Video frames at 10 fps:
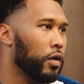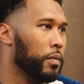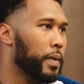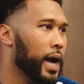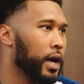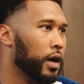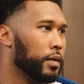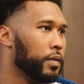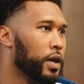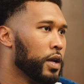holding back
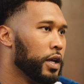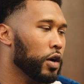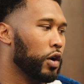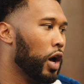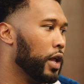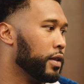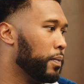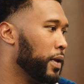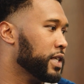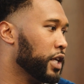on, calling the
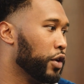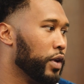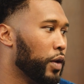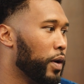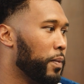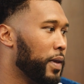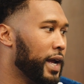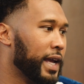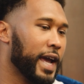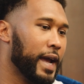plays that you really want to play
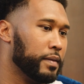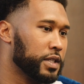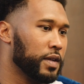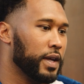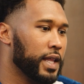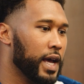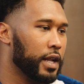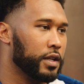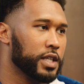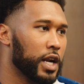in games and stuff like that.
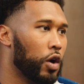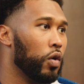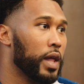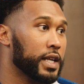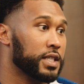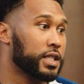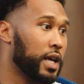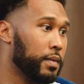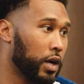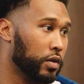And there's not a whole lot of
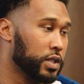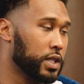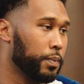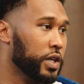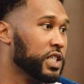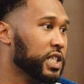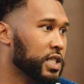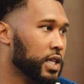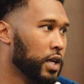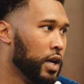scheme that goes into
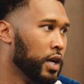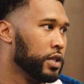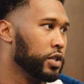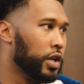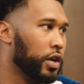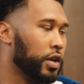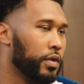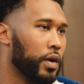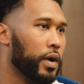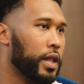preseason. So,
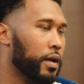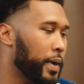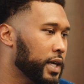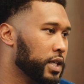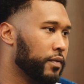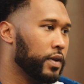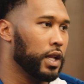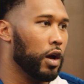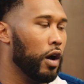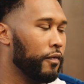they're running their basic
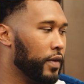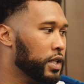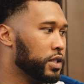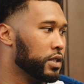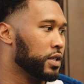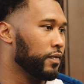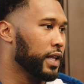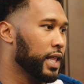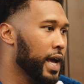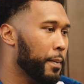vanilla offense and stuff
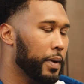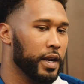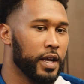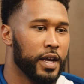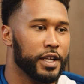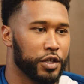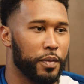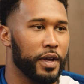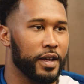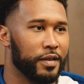like that. But it's going
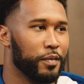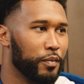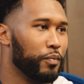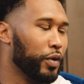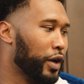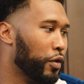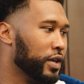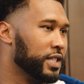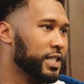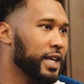to be pretty cool
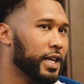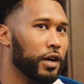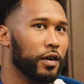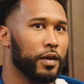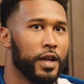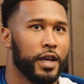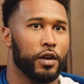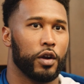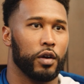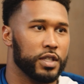to see,
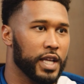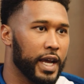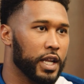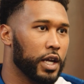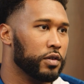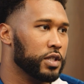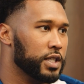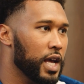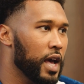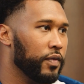Coach Steichen and the coaching
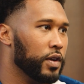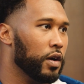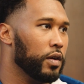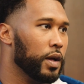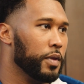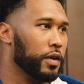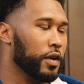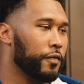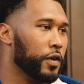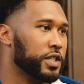staff,
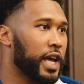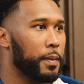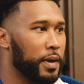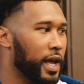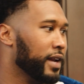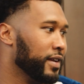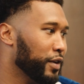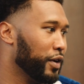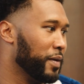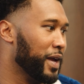their first game plan,
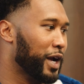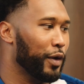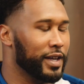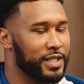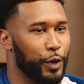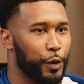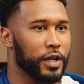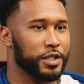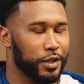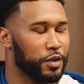going into week
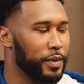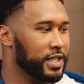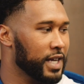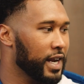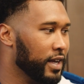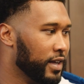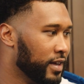one. So it's going to be exciting.